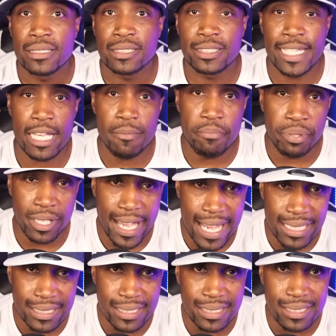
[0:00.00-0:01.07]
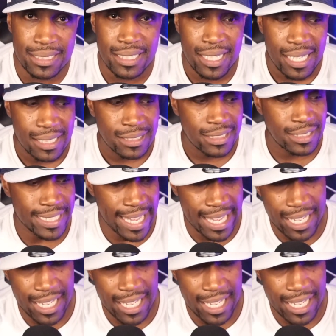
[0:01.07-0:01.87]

Stay blessed, stay